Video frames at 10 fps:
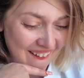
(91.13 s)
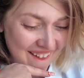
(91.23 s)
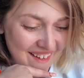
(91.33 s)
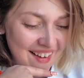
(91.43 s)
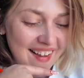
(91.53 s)

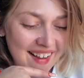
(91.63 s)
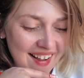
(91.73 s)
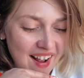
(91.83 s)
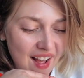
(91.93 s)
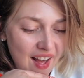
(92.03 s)

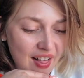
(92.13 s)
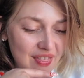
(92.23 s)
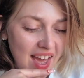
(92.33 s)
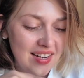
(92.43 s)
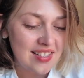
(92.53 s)

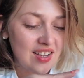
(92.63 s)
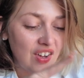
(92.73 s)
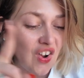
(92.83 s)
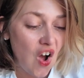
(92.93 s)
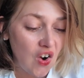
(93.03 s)
That is
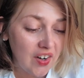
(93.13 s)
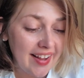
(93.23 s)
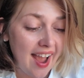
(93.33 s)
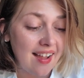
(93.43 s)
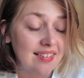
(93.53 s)
not our
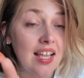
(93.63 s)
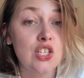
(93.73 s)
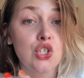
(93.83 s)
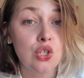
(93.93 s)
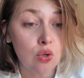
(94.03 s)
cat, that
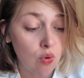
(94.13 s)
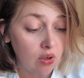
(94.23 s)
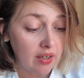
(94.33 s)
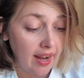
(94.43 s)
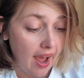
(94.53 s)
is
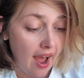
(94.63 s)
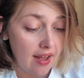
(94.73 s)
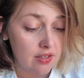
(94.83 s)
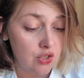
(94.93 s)
your cat.